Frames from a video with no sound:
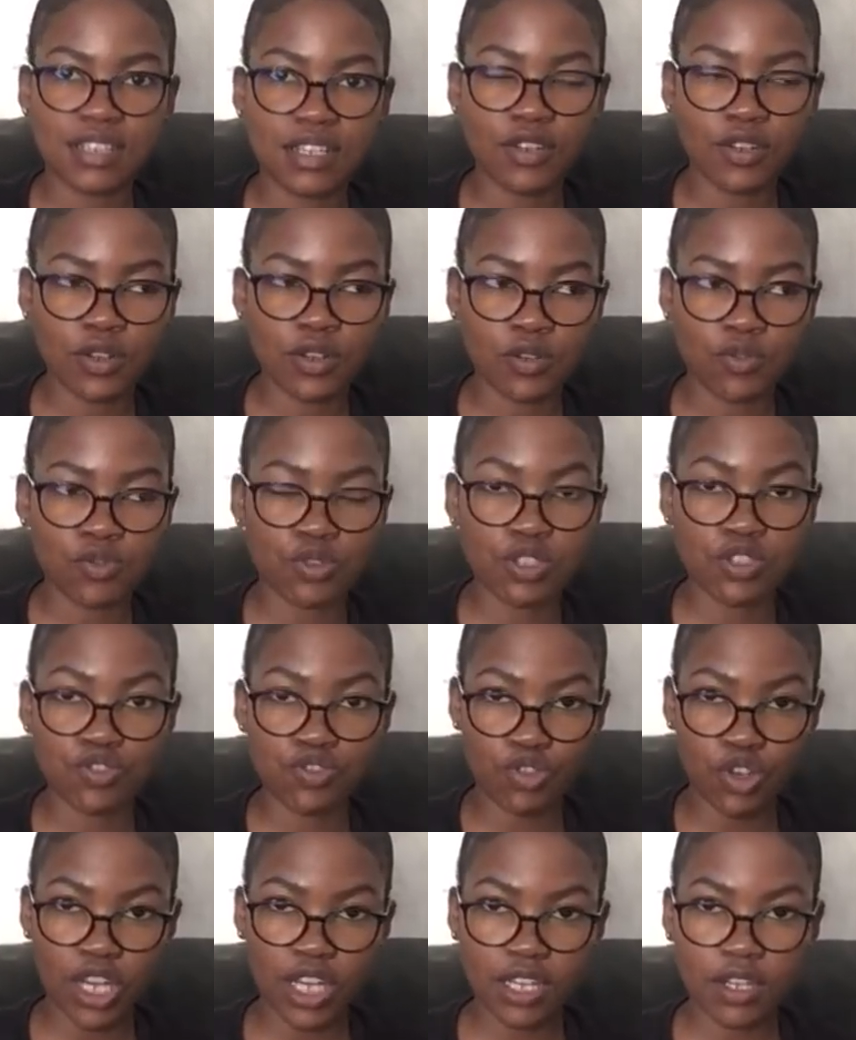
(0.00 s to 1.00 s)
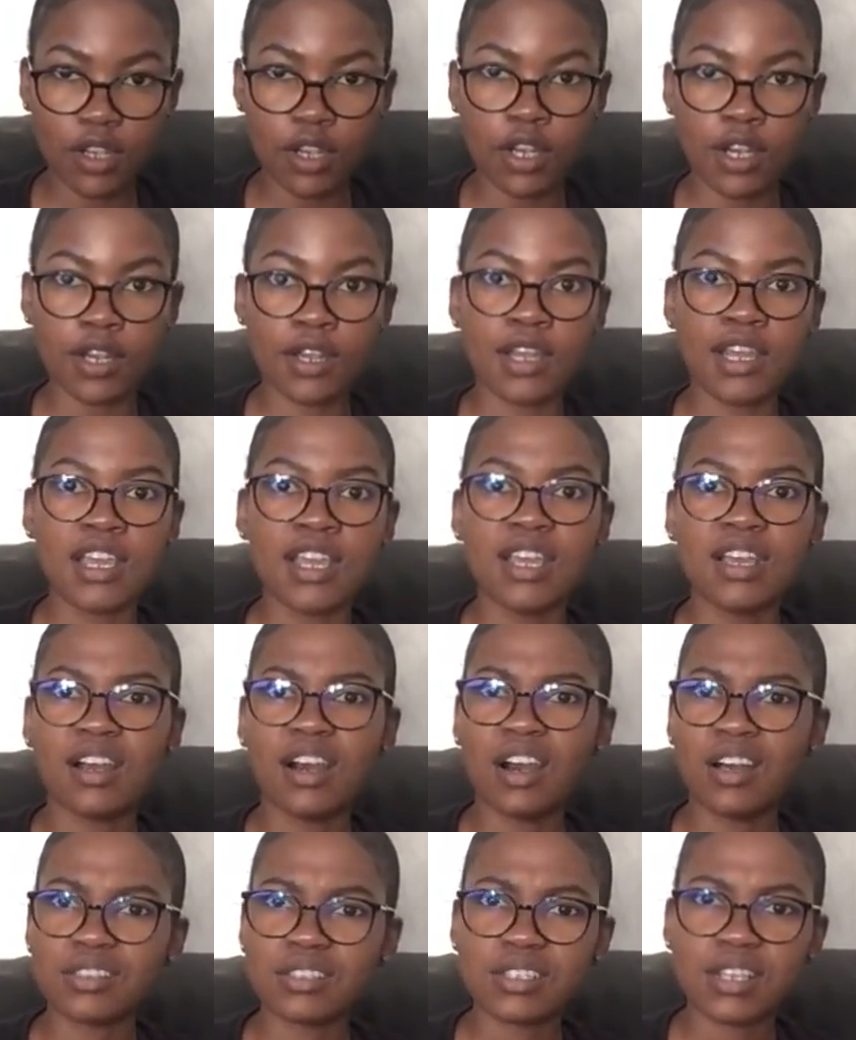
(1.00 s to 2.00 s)
you know, restrain her,
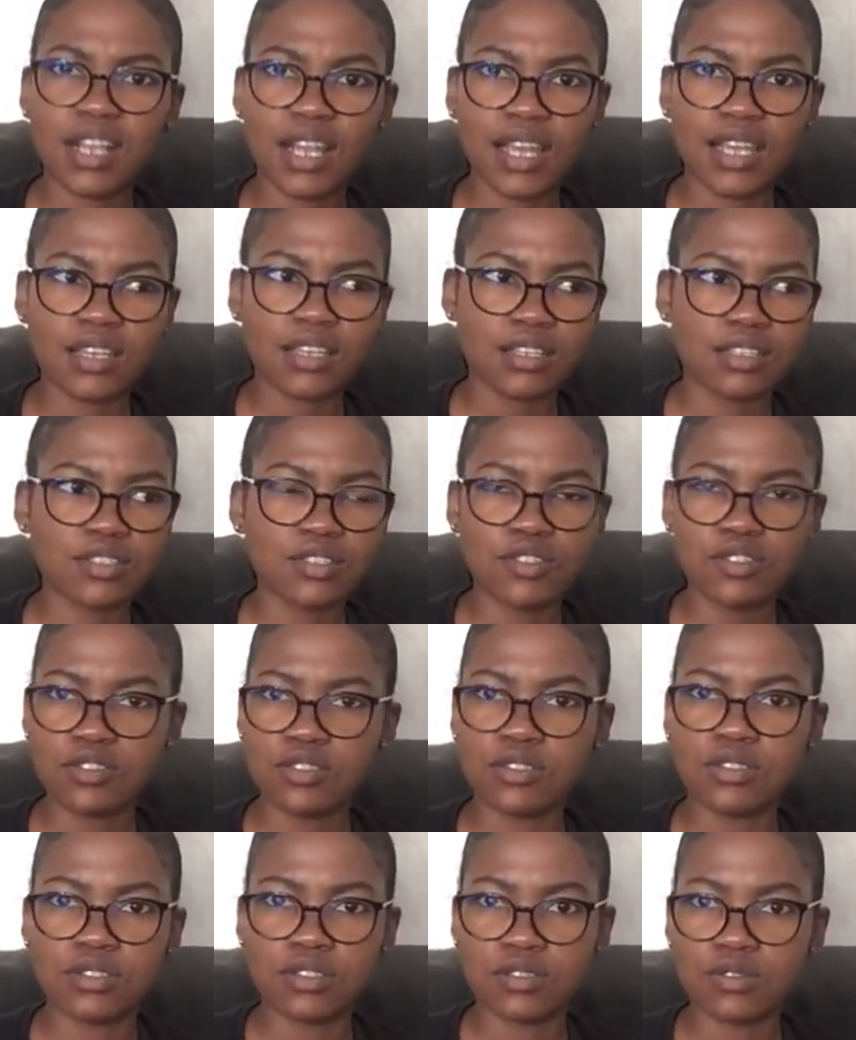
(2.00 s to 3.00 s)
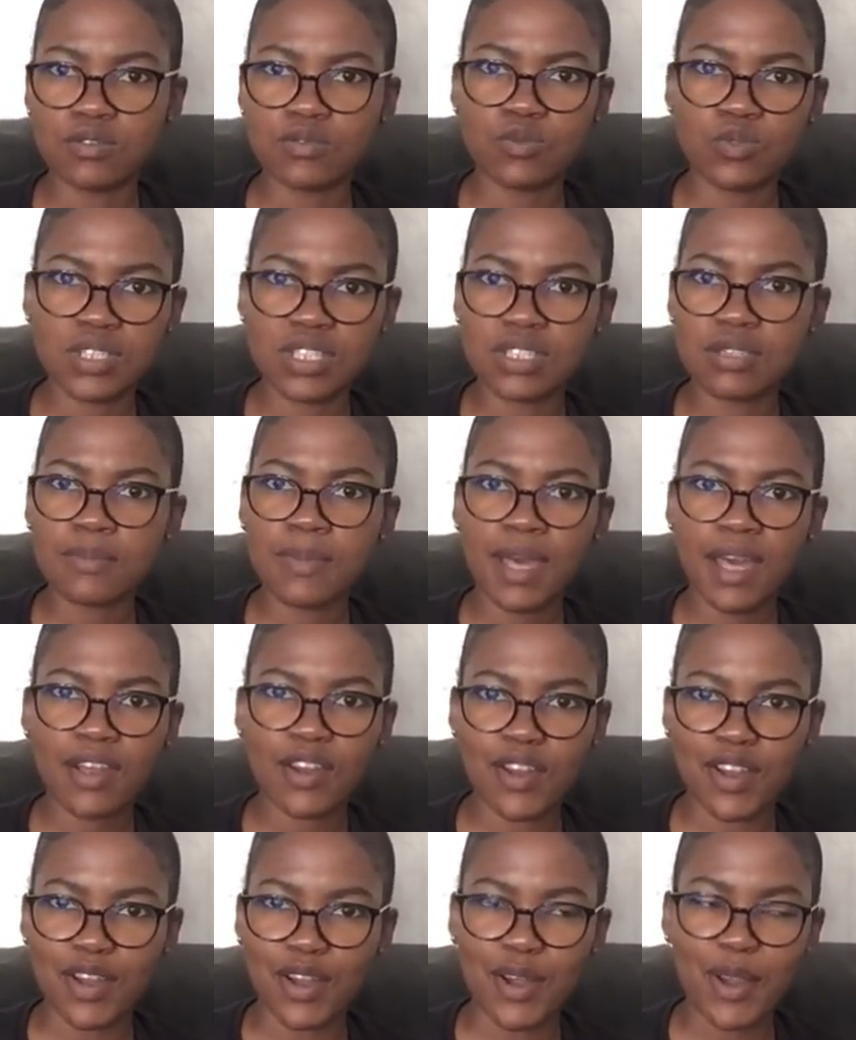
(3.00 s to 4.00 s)
ask her like, dude, what's the
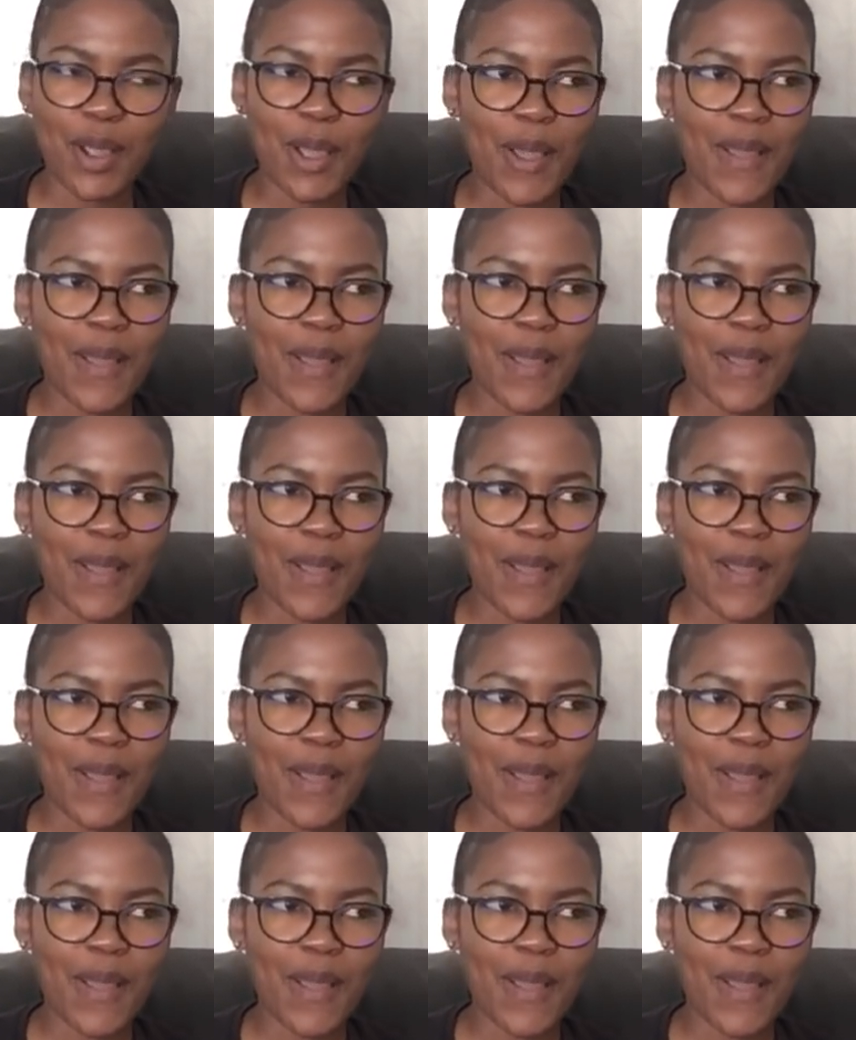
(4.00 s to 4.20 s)
matter?